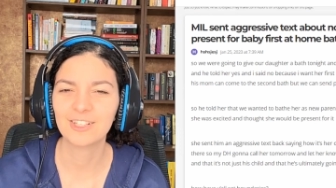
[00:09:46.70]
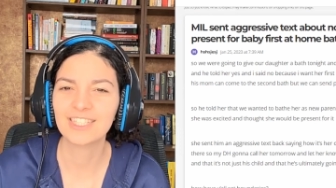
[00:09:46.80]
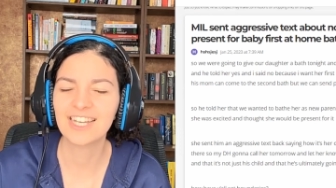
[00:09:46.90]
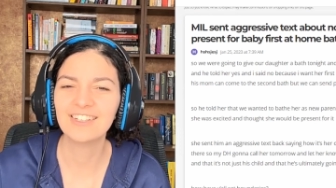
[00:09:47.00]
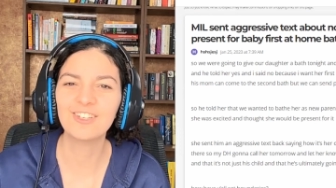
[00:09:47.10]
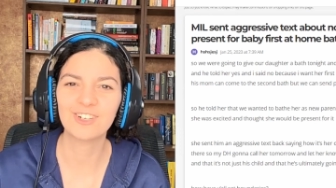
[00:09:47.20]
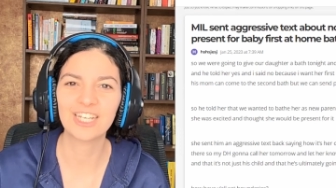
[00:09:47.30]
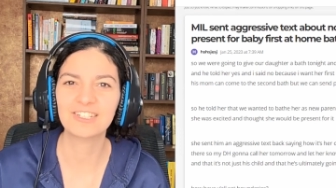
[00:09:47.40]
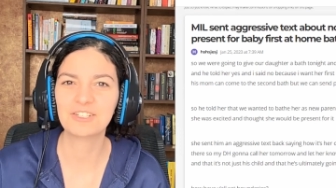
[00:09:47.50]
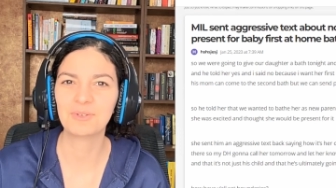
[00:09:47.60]
turning your
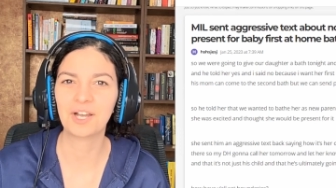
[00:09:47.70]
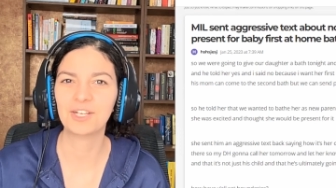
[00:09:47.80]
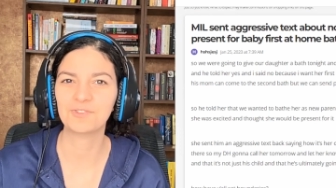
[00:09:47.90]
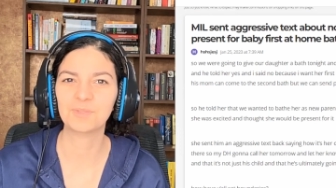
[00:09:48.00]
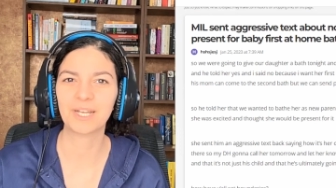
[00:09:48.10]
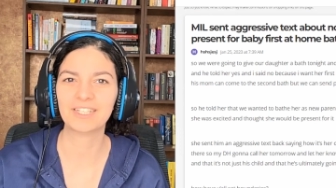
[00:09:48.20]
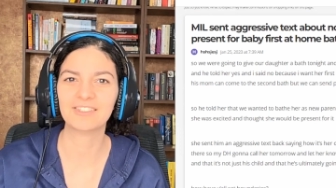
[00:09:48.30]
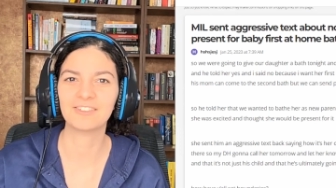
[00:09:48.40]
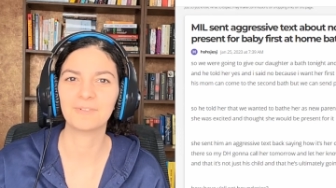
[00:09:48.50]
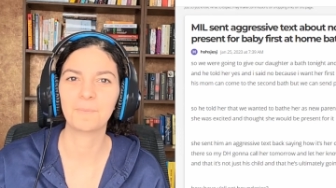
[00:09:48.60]
kid into a kind of
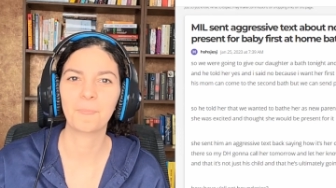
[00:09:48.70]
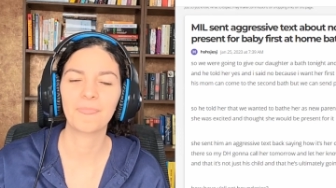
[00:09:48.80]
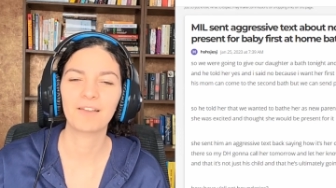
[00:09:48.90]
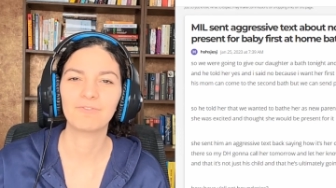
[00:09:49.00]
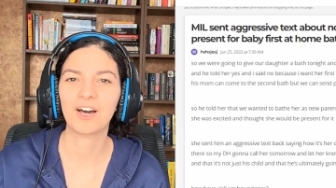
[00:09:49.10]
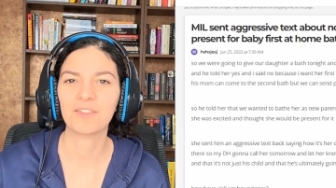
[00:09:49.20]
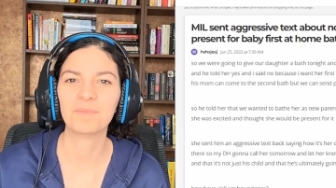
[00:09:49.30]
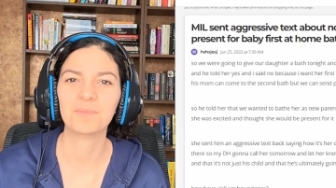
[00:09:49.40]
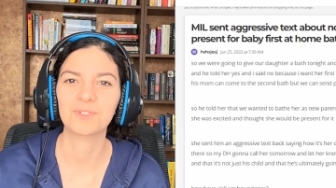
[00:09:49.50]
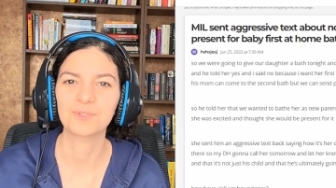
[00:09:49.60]
spectacle for other
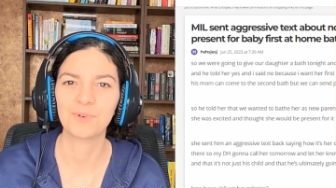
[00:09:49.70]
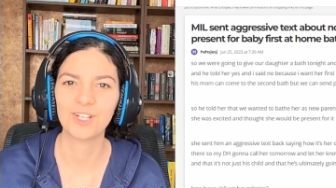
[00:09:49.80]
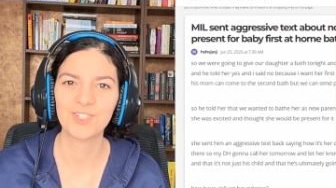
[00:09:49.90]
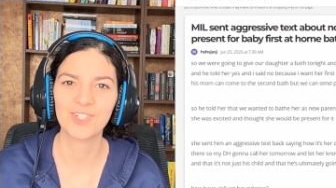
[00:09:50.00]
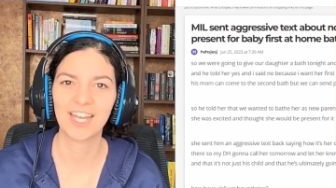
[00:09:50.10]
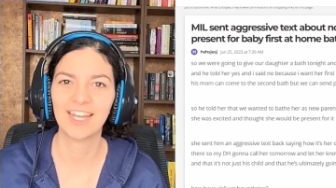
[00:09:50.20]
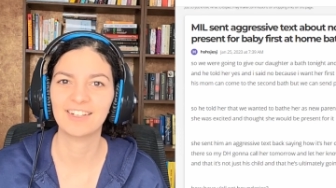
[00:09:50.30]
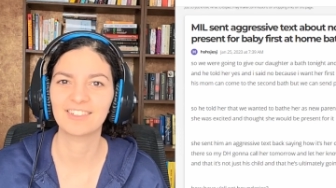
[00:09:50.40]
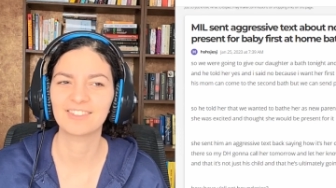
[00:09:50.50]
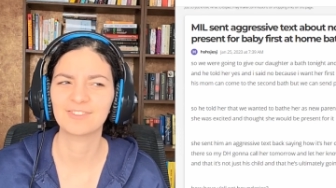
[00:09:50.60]
people to watch
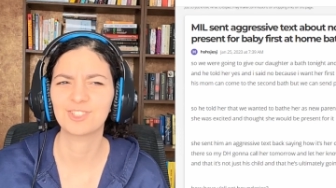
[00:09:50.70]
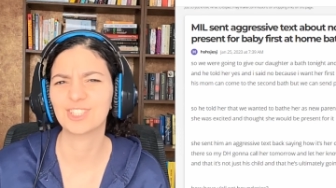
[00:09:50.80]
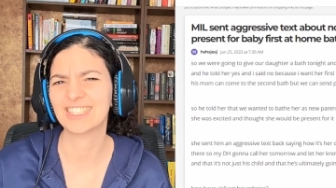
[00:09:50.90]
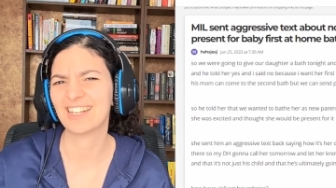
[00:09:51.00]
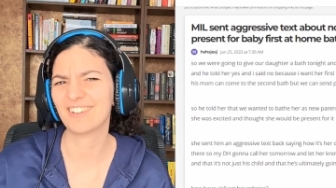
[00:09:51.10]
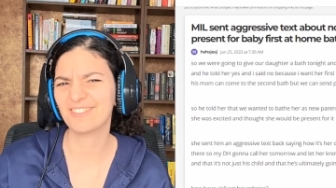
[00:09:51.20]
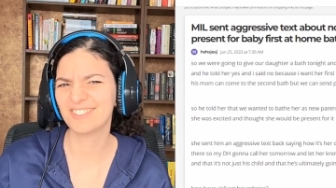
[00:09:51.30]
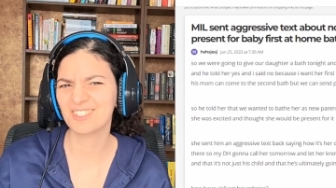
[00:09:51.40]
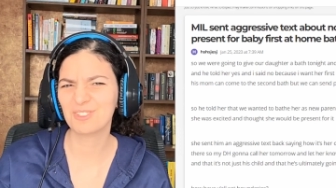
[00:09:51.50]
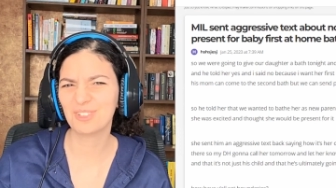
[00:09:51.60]
and for yourself
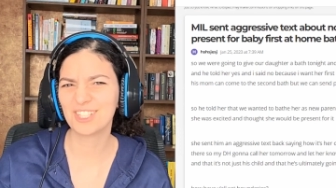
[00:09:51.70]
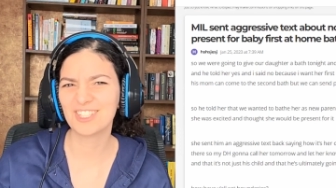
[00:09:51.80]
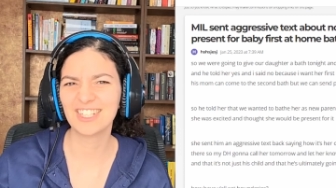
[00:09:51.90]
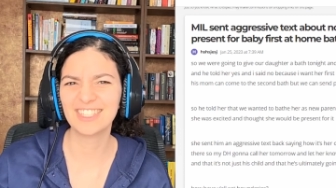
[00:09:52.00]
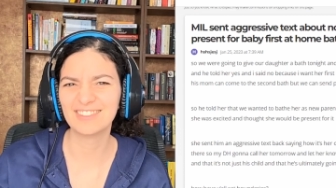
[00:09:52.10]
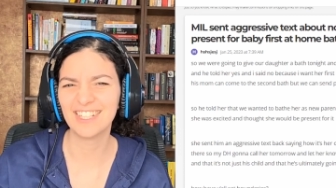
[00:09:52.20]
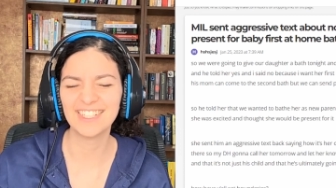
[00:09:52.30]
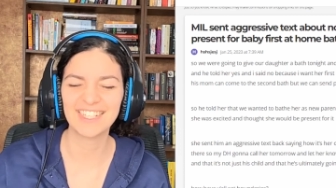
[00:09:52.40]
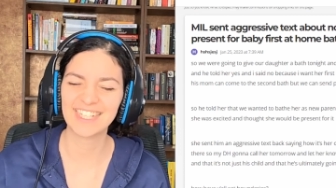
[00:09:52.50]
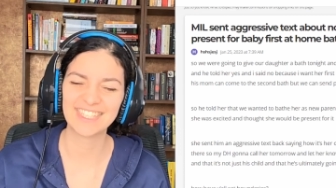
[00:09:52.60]
to watch as
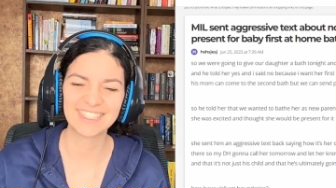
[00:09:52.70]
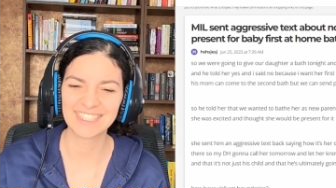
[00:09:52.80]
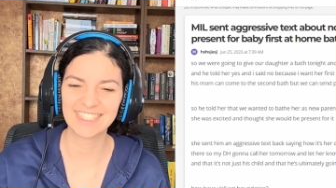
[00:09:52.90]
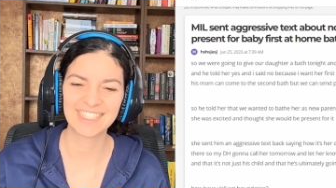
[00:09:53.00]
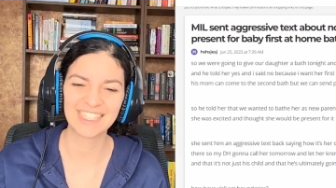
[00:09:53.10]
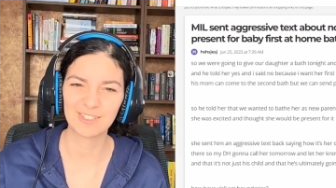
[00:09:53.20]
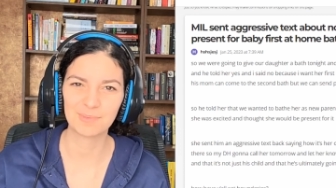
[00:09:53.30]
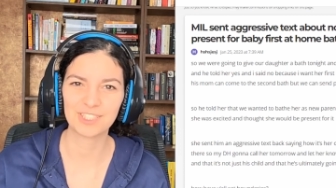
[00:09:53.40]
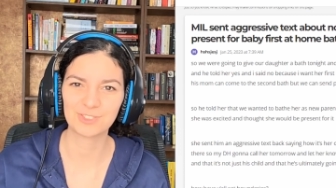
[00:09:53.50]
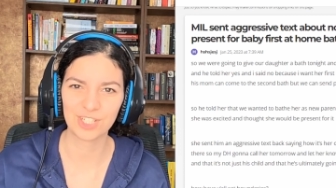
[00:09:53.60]
well. Like it's a little
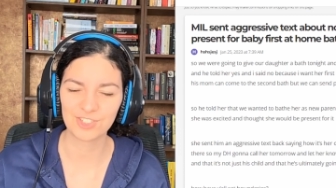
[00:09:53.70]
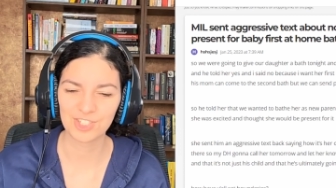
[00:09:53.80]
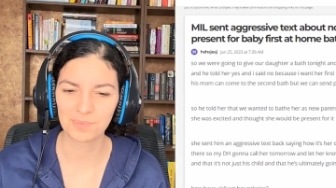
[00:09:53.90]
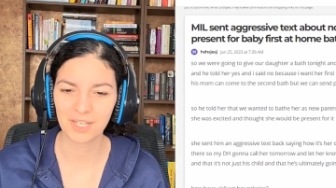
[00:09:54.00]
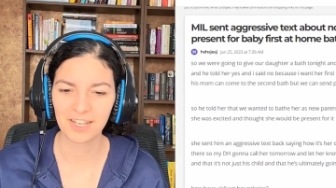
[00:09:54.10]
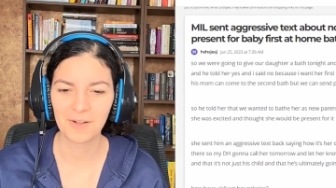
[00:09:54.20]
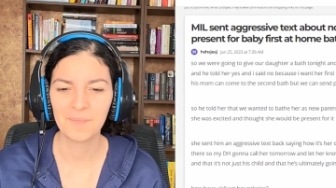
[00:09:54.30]
bit strange to me.